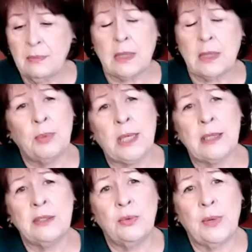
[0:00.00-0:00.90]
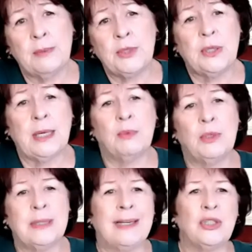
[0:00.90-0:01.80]
He brought it to New Amsterdam, which
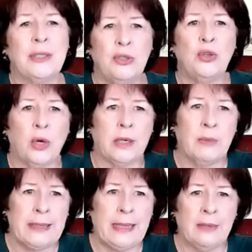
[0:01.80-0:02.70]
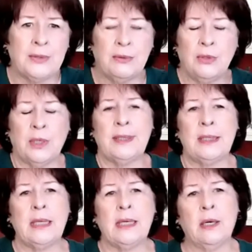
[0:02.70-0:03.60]
is actually New York right now, so New York
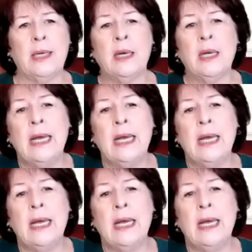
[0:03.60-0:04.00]
City area.